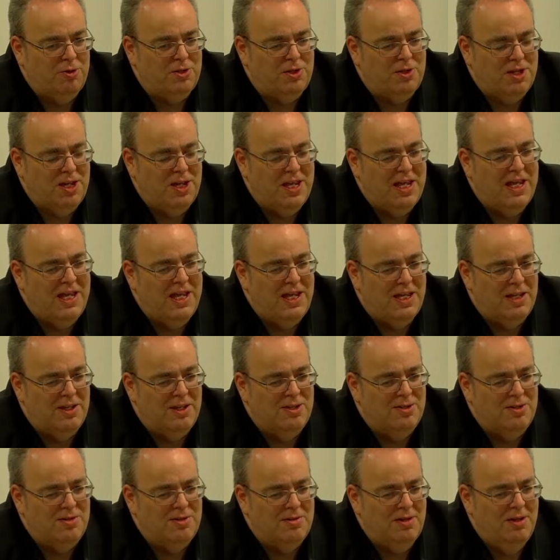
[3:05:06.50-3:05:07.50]
the
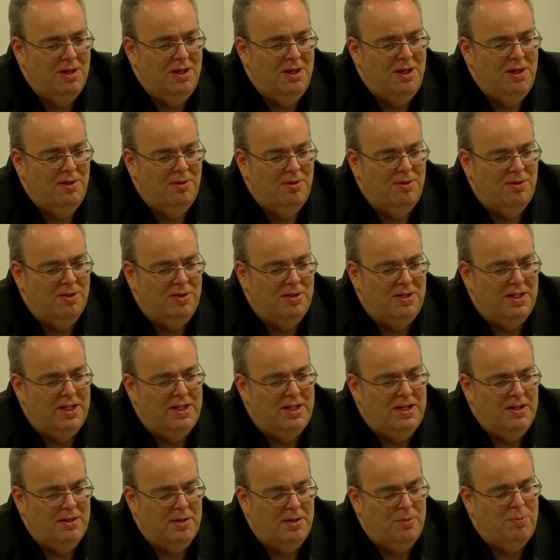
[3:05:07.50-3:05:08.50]
years that
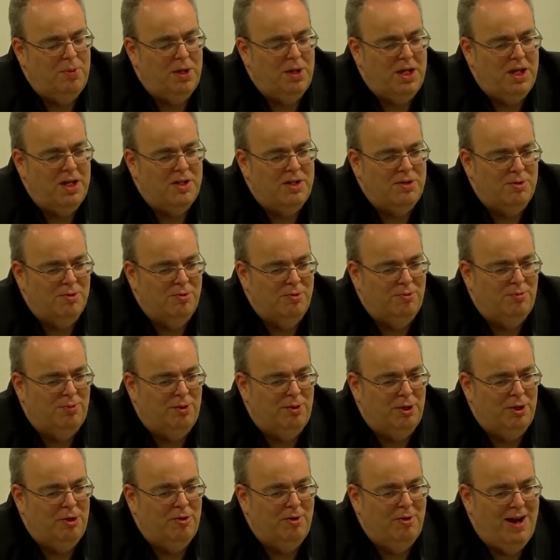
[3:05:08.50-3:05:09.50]
didn't appear to have
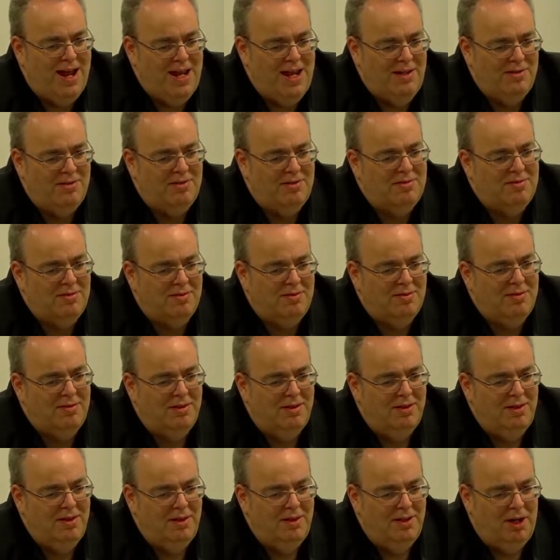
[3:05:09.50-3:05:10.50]
progressed
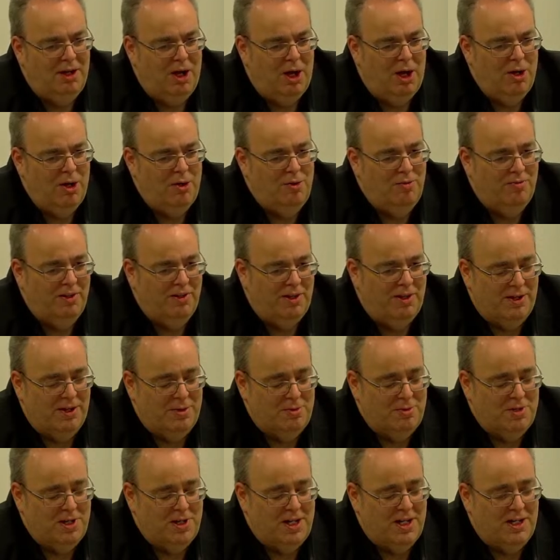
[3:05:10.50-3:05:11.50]
over
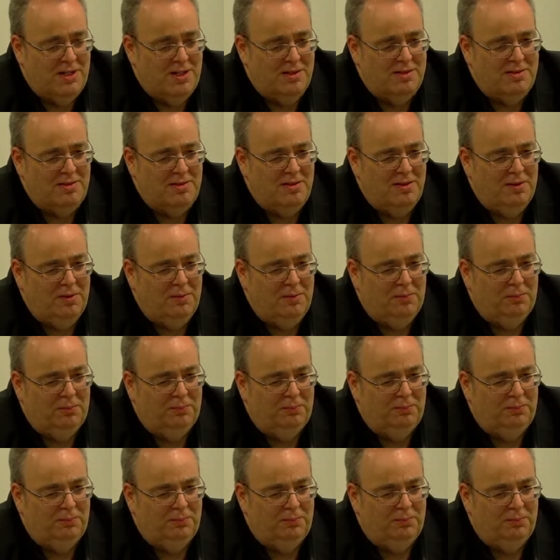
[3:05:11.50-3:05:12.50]
those years,
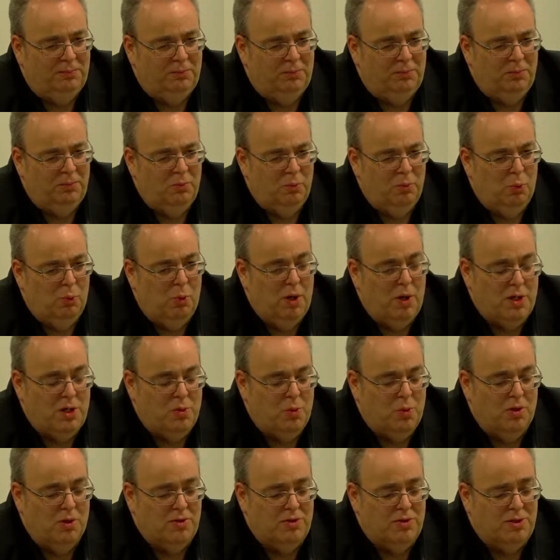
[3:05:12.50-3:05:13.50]

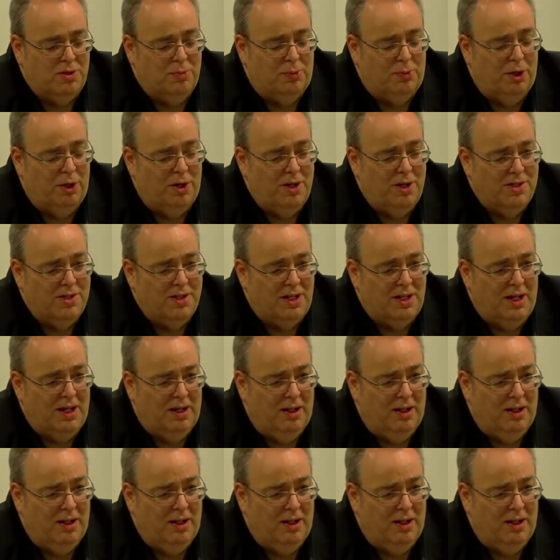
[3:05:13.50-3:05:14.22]
which was surprising.